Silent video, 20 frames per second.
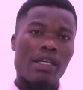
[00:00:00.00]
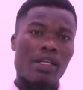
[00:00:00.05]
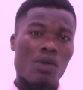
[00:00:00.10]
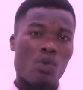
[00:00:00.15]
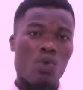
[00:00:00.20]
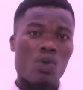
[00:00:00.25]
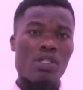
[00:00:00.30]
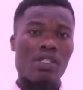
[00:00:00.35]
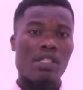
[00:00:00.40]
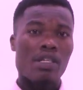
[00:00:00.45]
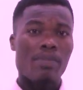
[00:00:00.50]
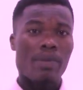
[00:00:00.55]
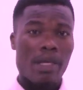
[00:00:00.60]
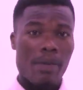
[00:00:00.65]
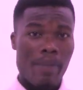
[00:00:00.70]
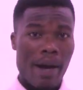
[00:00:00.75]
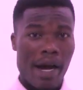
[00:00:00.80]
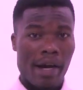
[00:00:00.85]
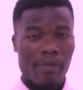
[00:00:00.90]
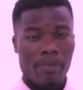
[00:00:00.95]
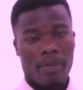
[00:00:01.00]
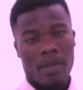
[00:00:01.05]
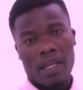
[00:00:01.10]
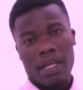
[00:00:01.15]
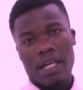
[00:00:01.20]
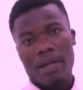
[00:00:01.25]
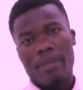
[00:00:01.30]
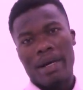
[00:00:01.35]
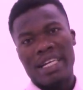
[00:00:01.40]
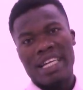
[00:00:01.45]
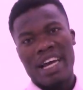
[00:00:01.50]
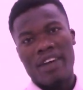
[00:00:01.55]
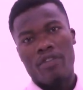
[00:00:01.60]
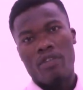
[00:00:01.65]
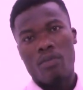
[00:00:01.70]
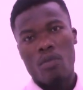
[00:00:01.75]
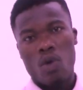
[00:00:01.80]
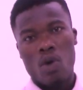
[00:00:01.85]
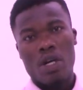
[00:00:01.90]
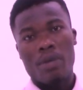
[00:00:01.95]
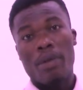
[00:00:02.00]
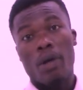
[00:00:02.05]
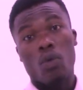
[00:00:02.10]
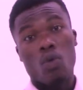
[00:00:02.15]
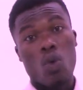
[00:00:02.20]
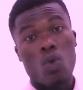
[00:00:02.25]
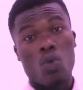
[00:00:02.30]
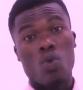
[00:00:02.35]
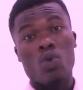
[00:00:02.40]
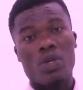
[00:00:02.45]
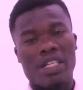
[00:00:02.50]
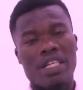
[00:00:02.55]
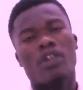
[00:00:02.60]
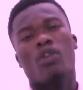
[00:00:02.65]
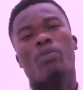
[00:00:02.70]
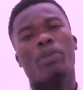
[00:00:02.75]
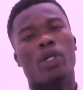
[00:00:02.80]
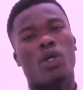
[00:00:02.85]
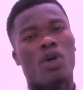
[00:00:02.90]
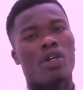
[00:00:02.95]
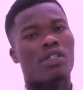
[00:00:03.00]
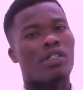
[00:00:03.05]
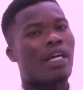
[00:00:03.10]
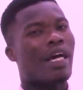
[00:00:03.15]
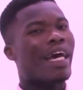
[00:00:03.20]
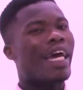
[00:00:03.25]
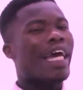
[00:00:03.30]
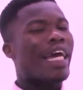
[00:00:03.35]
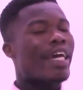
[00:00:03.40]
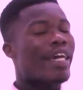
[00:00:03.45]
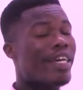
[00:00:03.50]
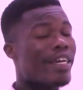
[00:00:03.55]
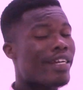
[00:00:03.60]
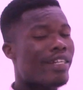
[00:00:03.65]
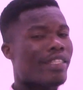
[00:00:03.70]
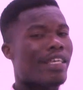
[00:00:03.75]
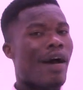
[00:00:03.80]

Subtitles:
nko tie bi e ba na ma dive mo na me conclude no because heat